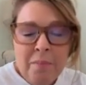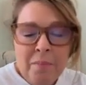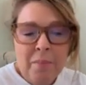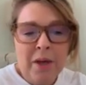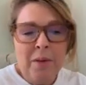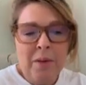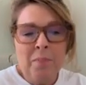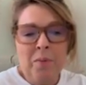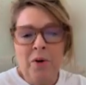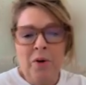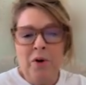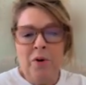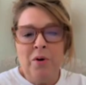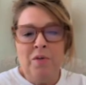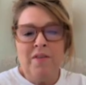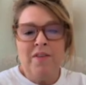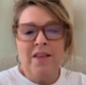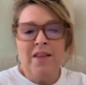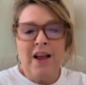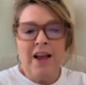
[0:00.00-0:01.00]
people who
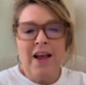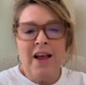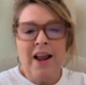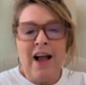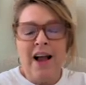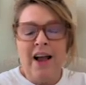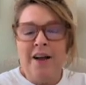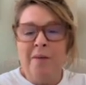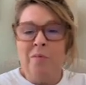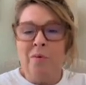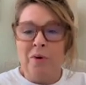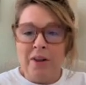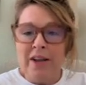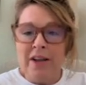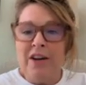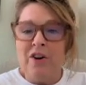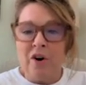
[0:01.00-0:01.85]
have said, I am really